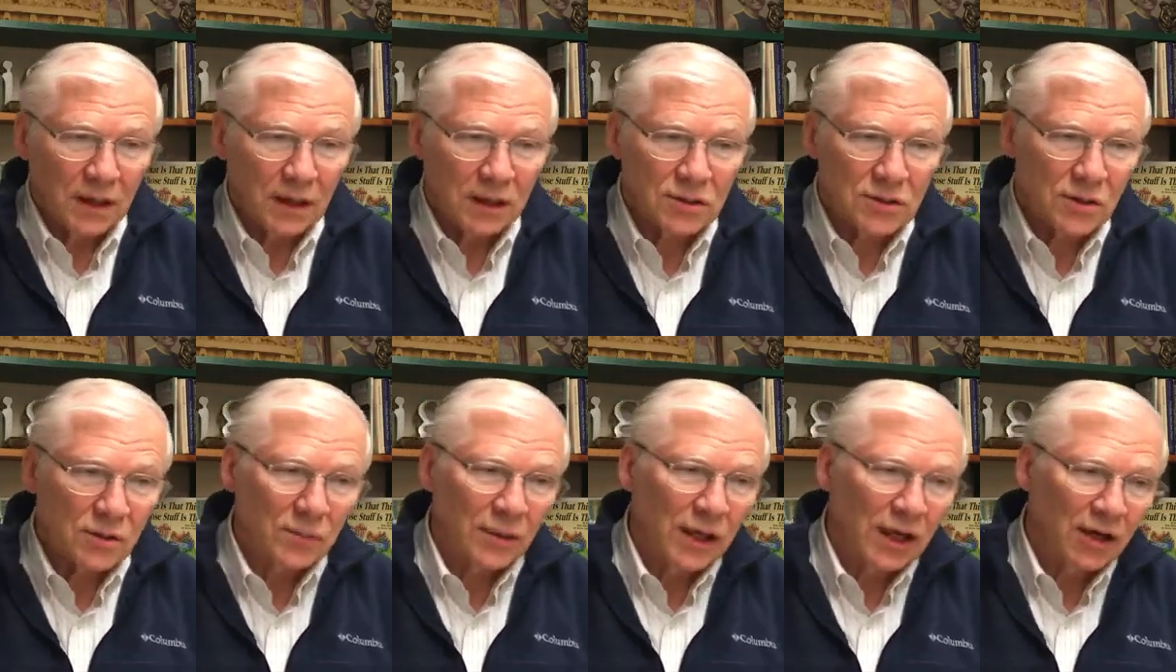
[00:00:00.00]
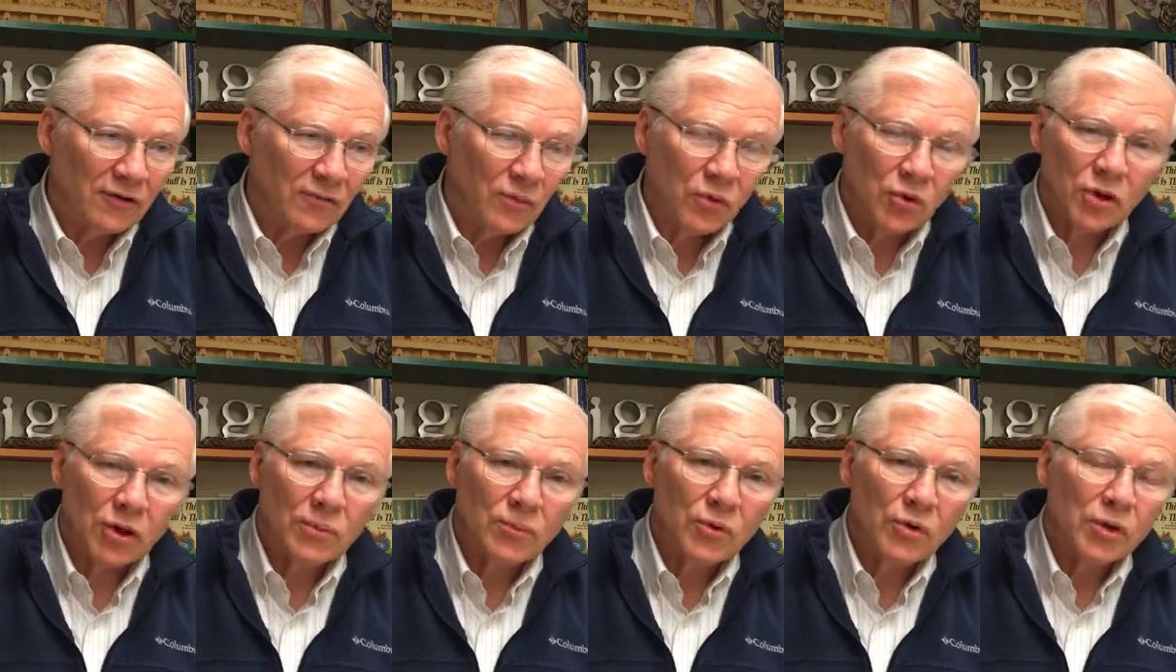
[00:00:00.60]
is that we have
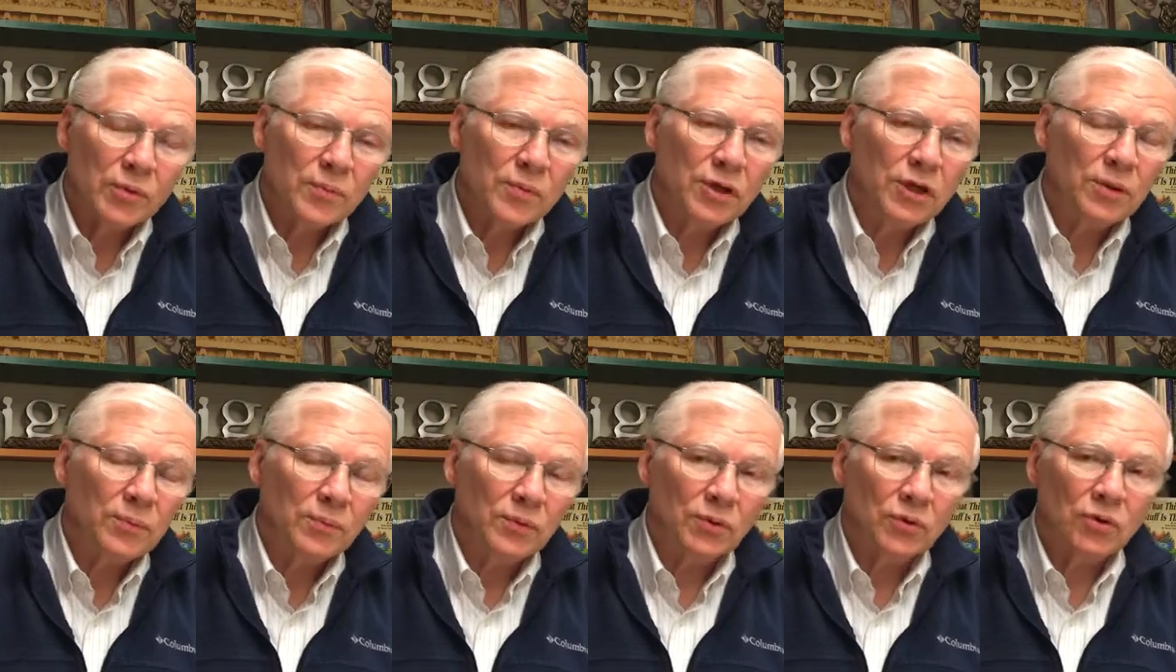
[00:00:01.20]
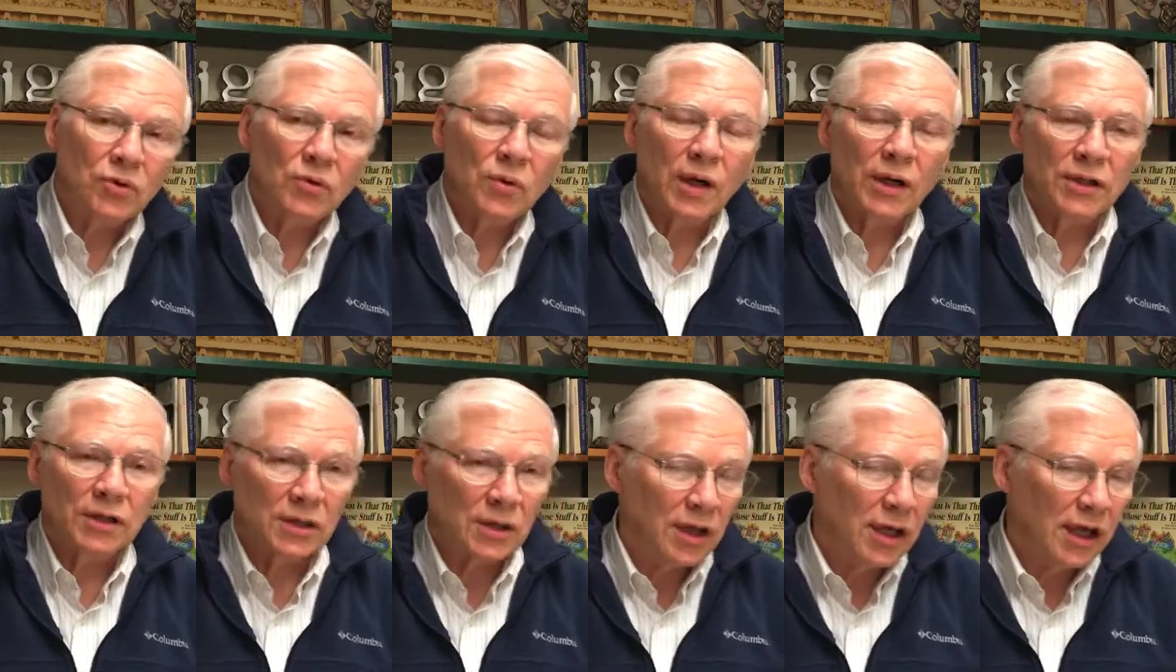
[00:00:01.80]
more and more people who are
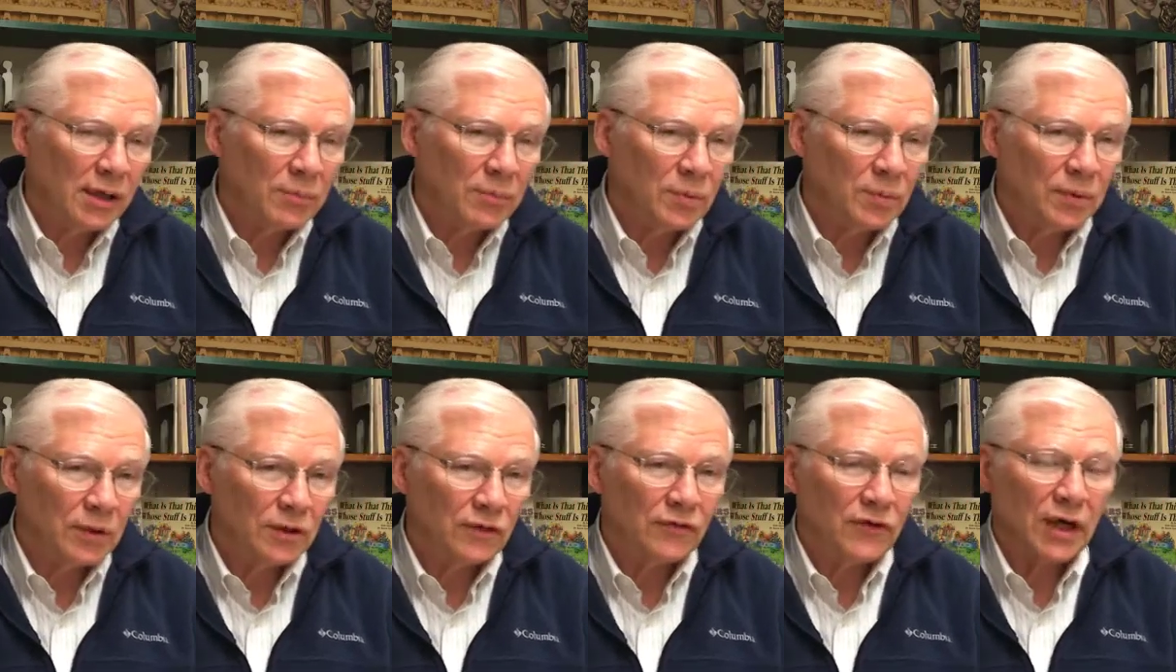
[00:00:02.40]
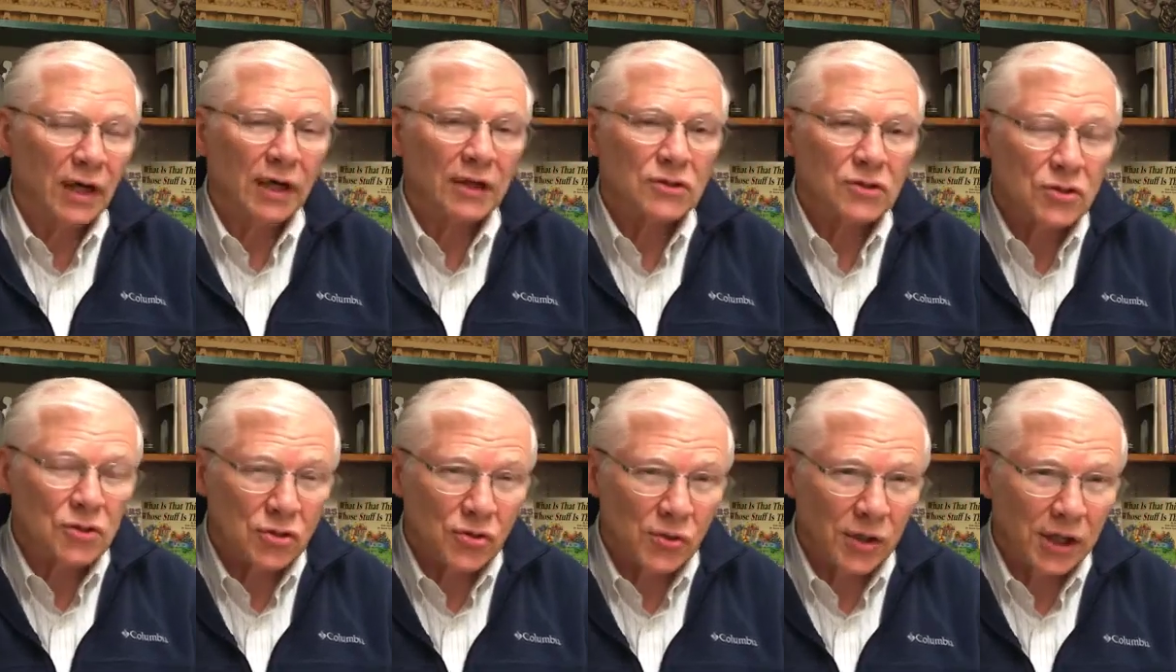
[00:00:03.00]
incapable of
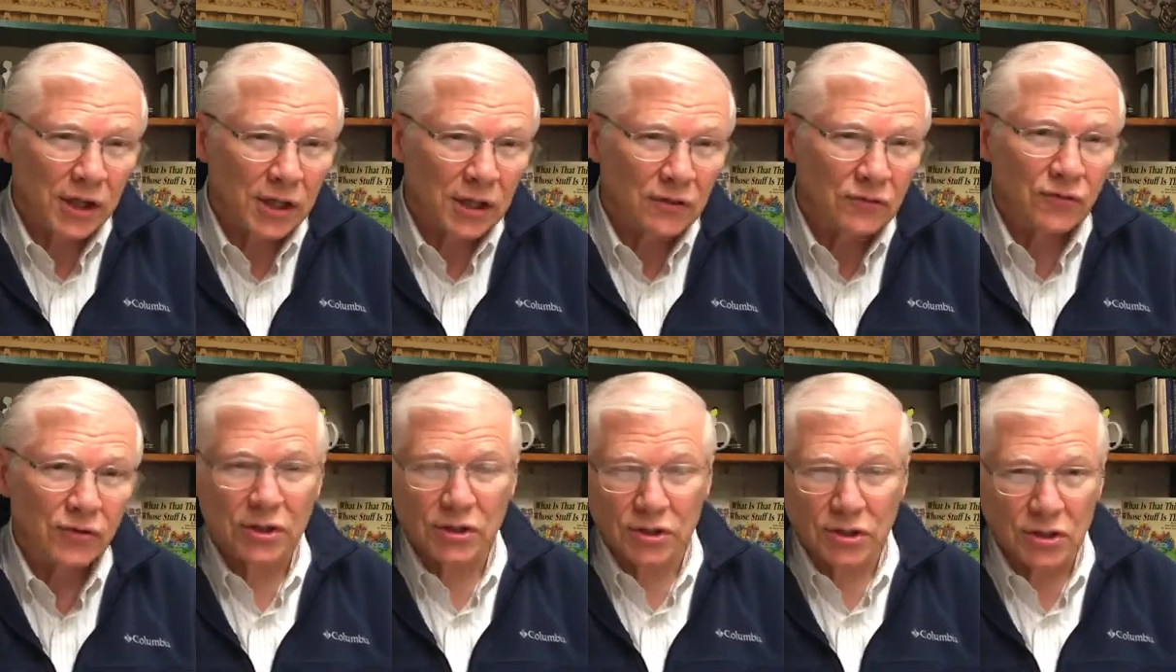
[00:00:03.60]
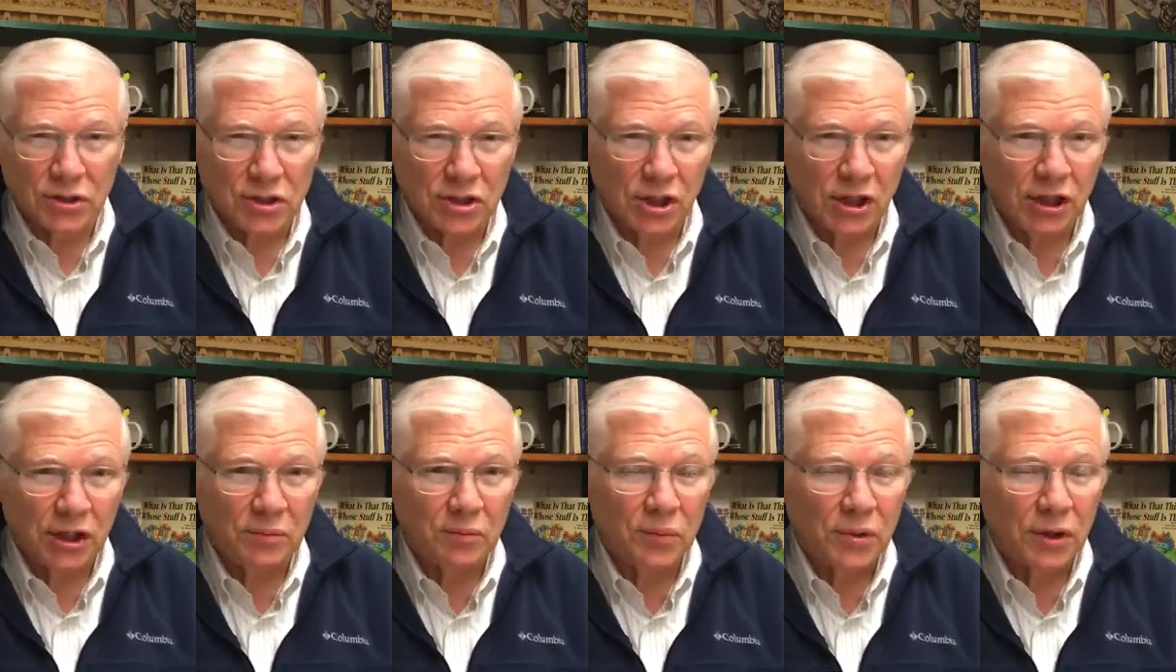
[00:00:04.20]
concentrating for a
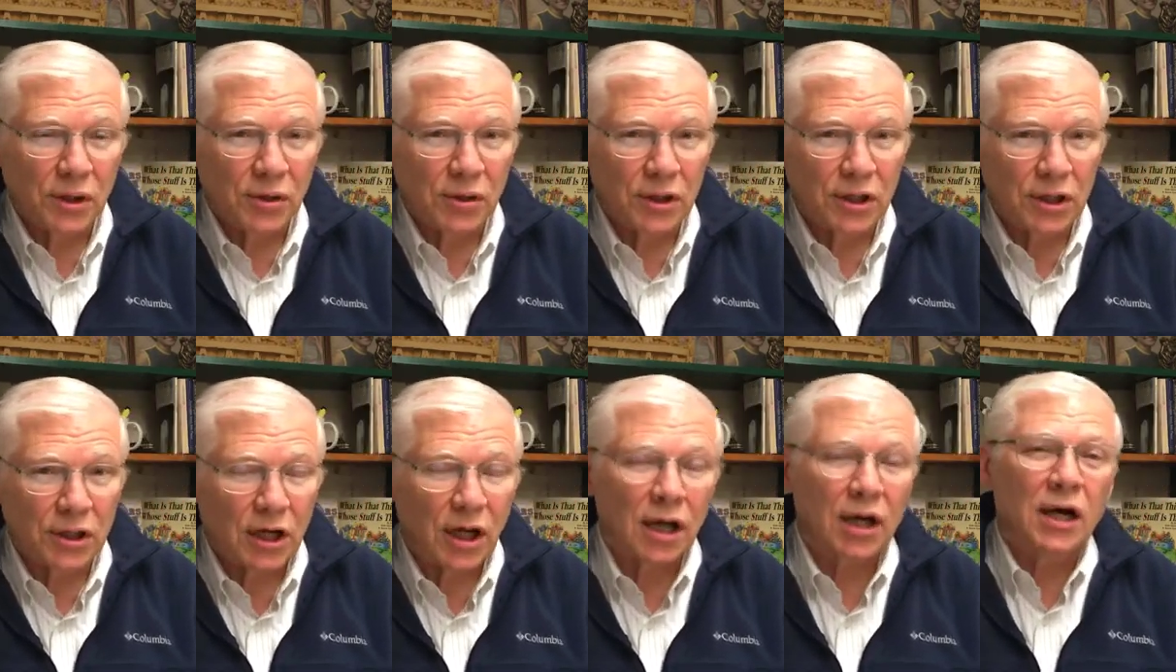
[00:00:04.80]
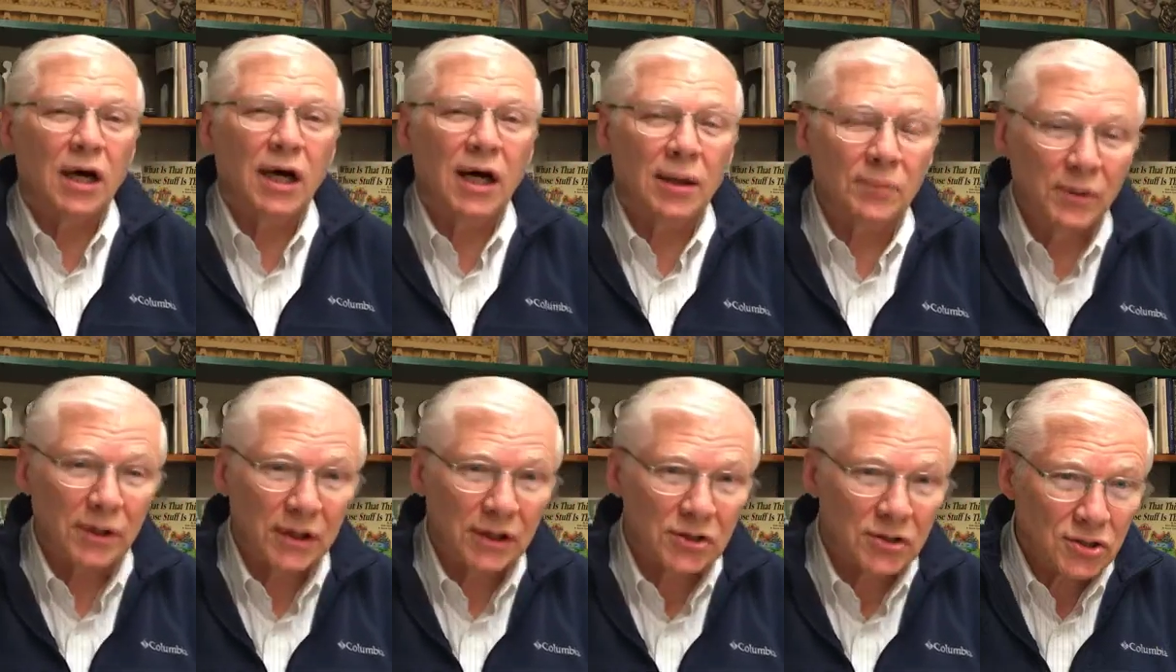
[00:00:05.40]
sustained period on a
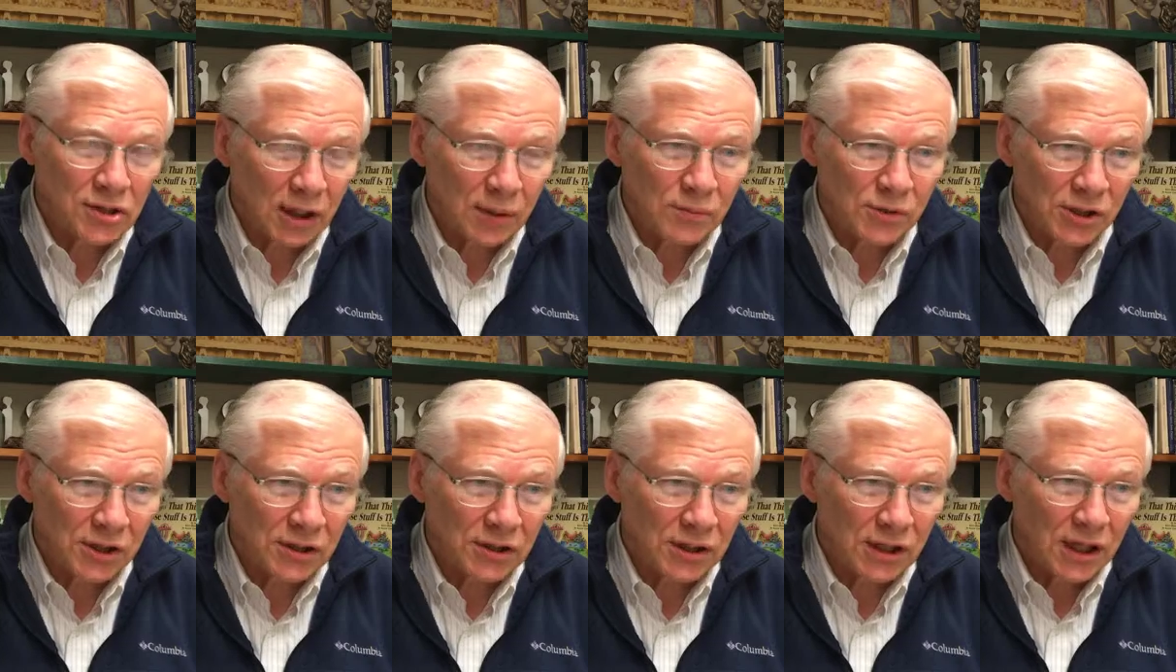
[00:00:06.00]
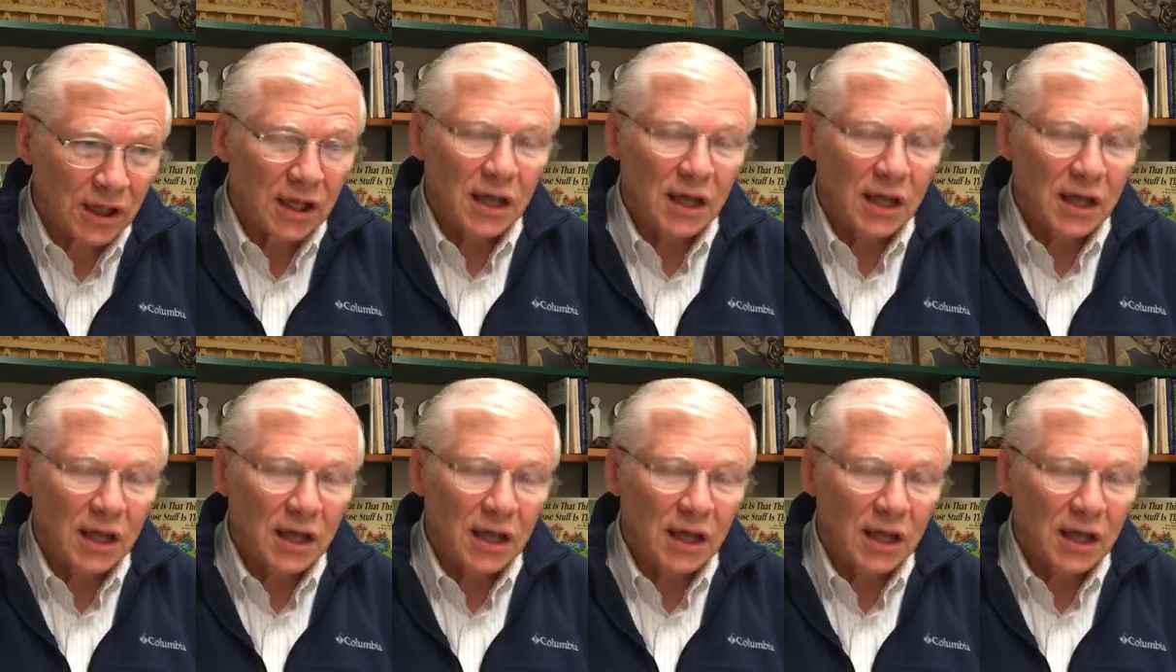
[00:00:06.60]
complex subject